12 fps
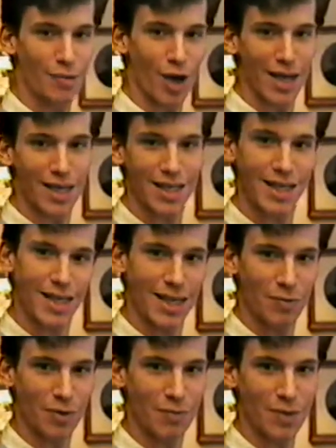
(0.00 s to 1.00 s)
and I'm Rian
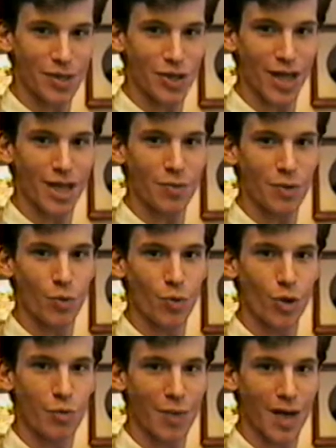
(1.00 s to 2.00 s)
Keating, and we've been chatting
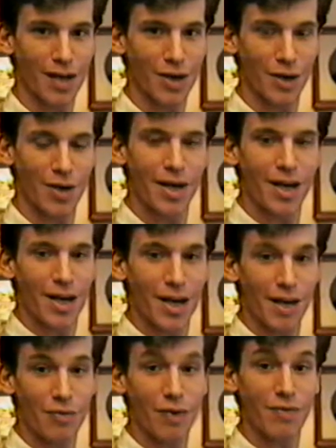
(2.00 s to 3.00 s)
with Word Baker.
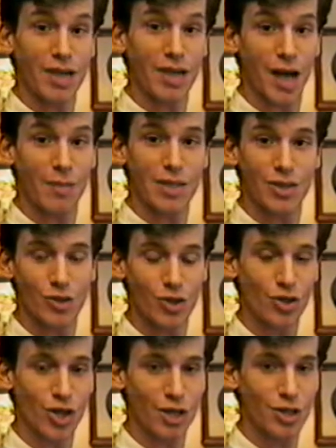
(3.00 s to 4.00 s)
If you have any comments or
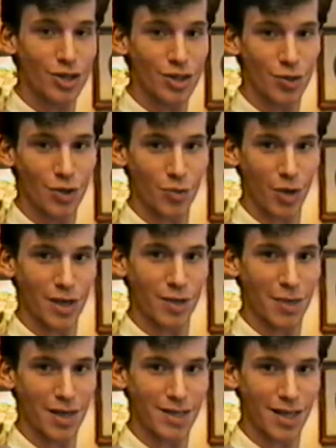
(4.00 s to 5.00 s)
suggestions, you can
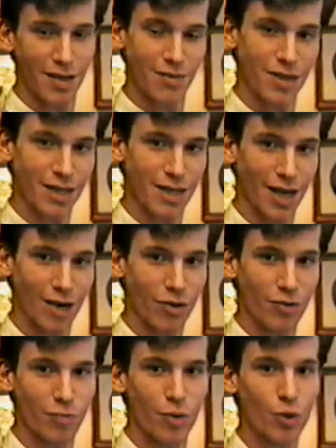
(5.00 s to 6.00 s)
write to myself in
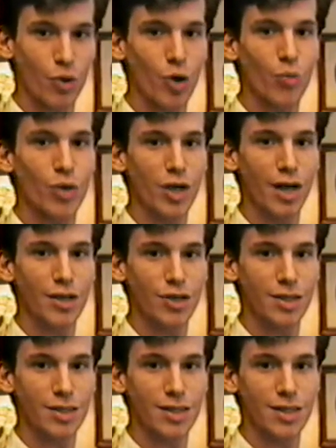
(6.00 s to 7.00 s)
care of Perot
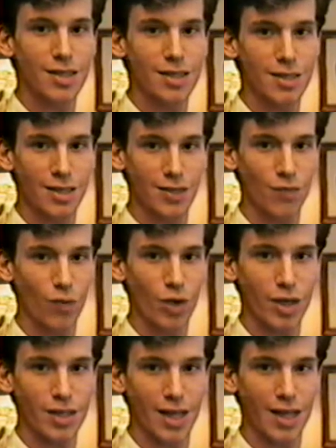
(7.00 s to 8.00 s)
Productions,
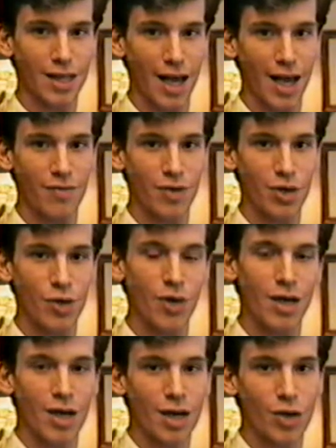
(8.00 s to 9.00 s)
640 10th Avenue,
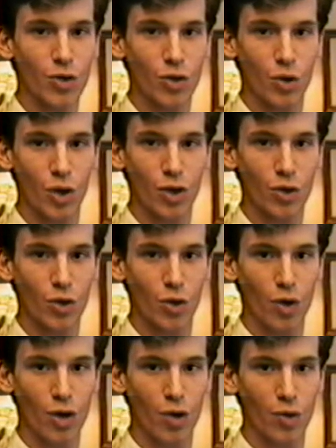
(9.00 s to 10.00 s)
New York, New
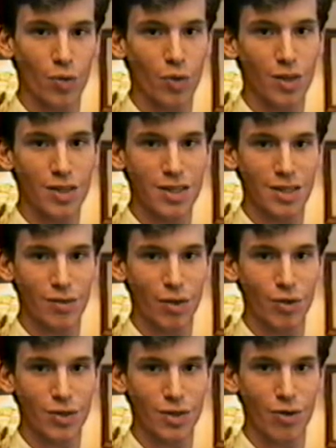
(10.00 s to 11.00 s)
York,
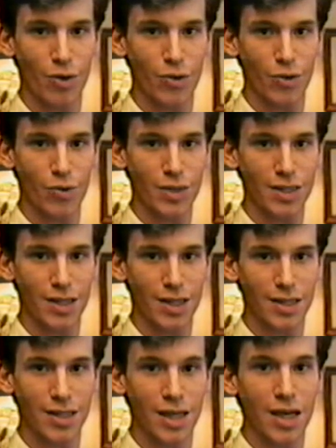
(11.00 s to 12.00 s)

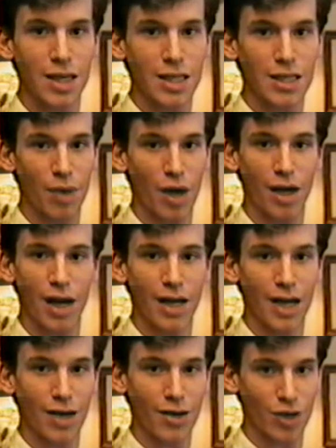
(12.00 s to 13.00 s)
10036.
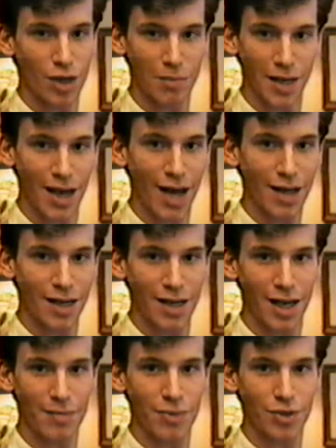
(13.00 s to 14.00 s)
Spotlight airs on
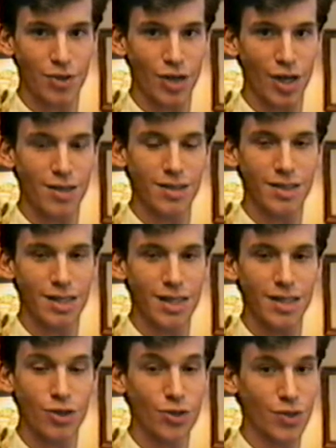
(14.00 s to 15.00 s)
Manhattan Cable's Channel
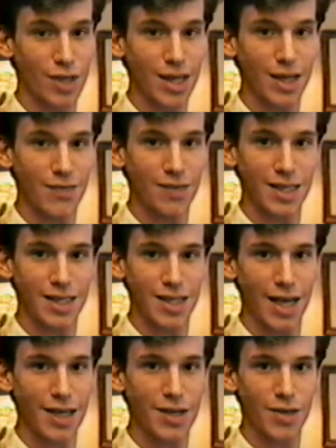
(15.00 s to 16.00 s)
D Tuesday evenings
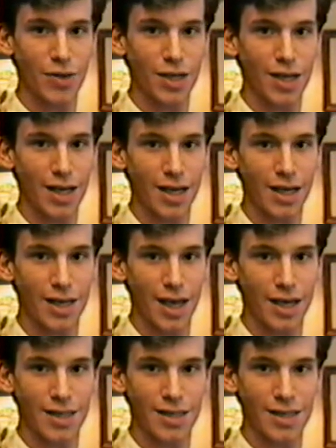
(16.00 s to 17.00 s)
at 8:30 and
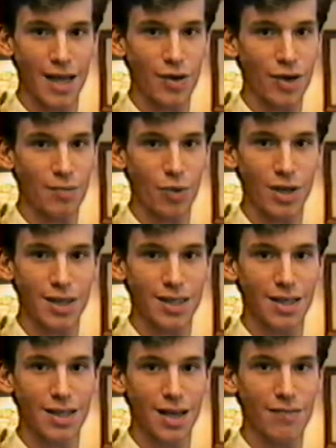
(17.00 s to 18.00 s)
again Saturday
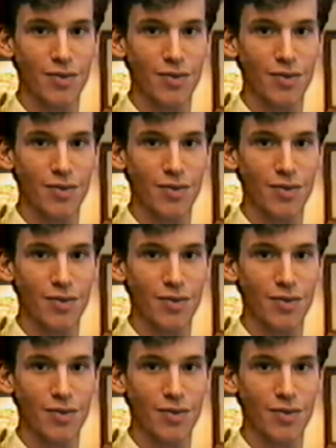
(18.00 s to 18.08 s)
mornings at